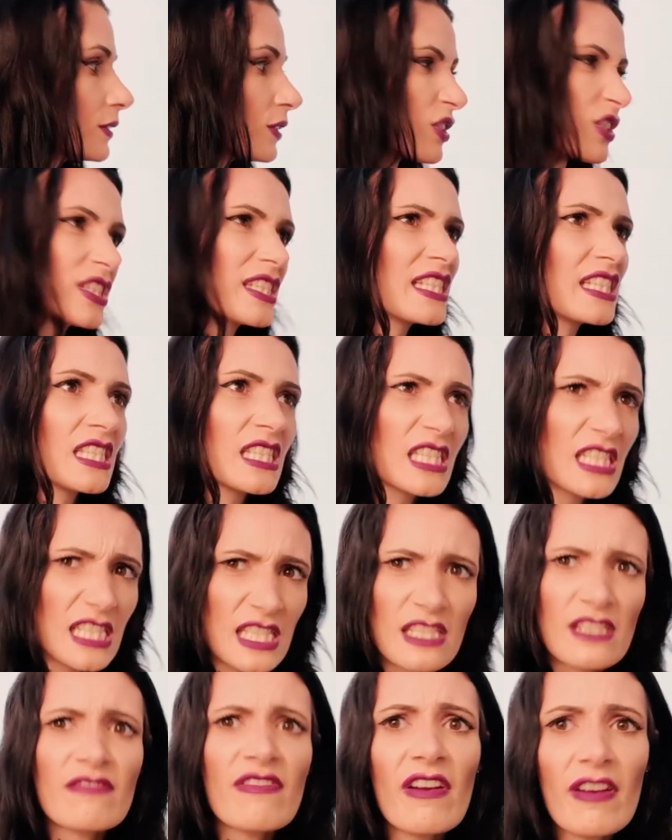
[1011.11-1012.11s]
Not
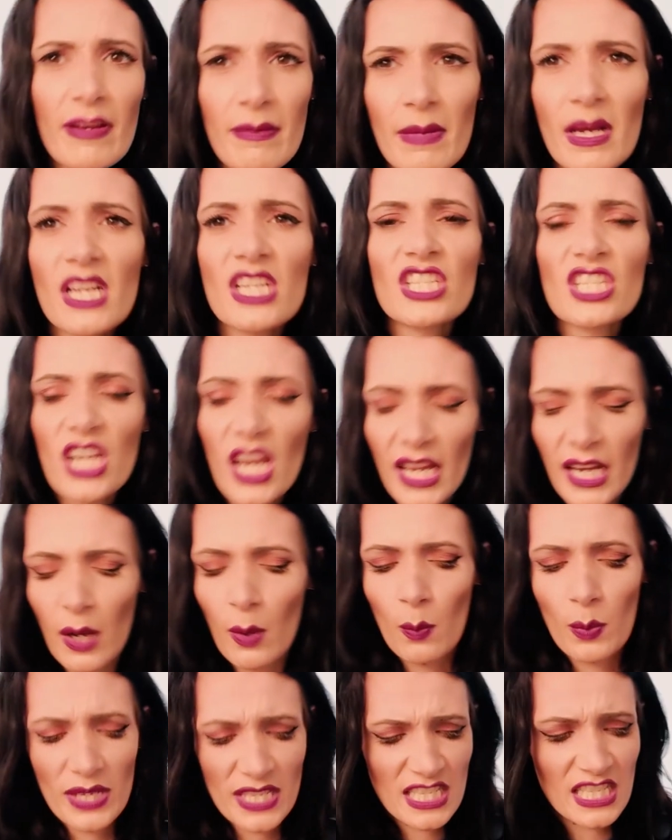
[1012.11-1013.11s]
seasons, it's very much like
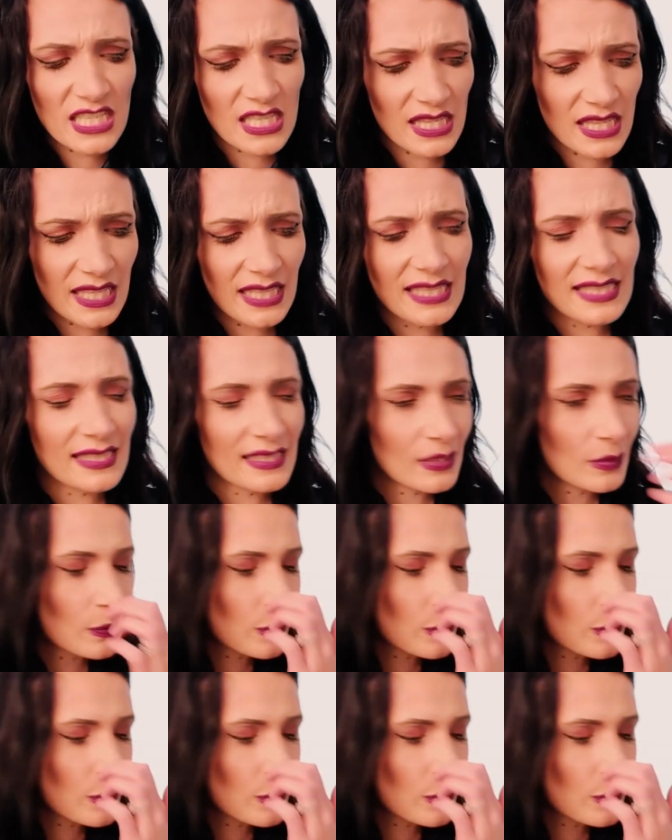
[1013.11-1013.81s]
a winter thing, isn't it?